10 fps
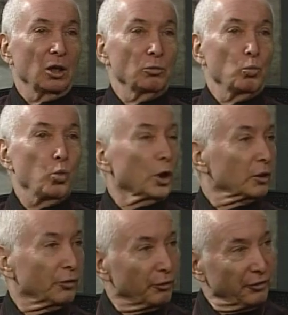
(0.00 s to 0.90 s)
worked
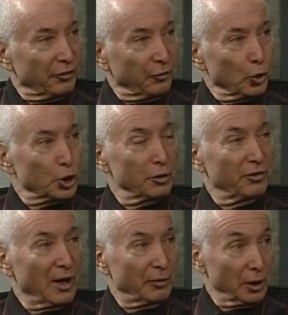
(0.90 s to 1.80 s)
for Fortune
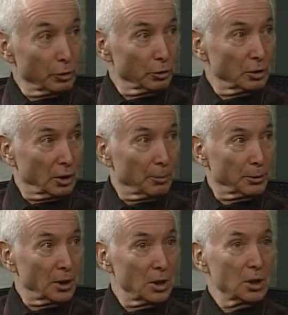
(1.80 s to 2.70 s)
500
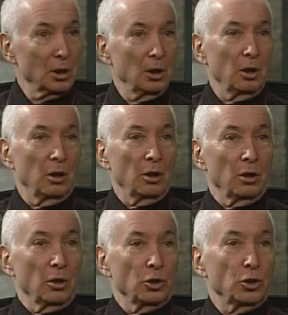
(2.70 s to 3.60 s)
companies,
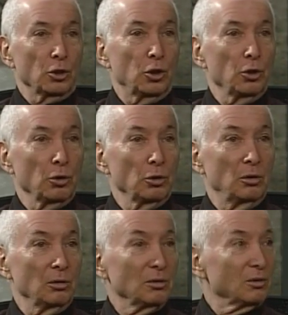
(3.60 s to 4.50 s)

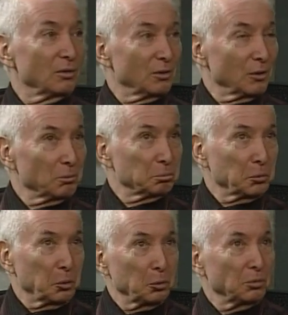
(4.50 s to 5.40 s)
secured
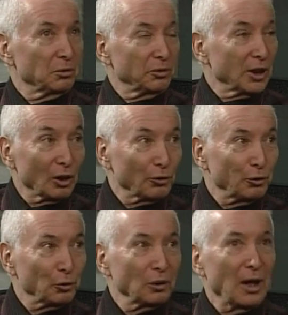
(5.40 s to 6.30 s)
those
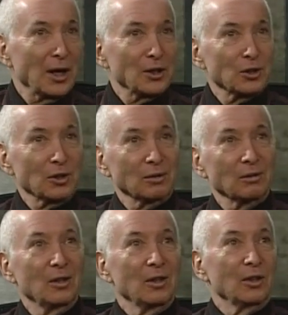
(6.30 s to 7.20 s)
telephone lines
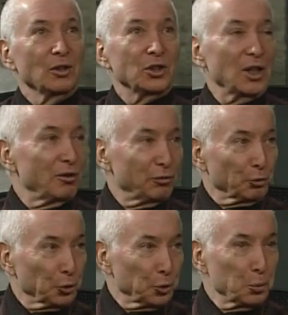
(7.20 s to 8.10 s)
and safe
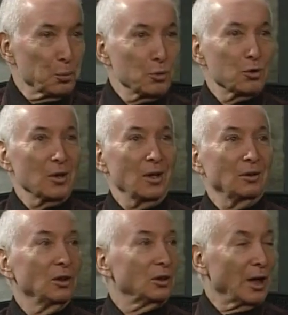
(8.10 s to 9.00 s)
rooms, and
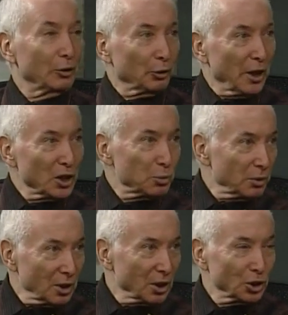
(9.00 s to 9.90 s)
did
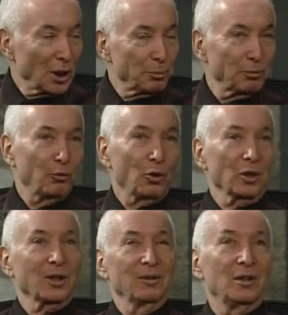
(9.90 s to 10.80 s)
counter-espionage type of work.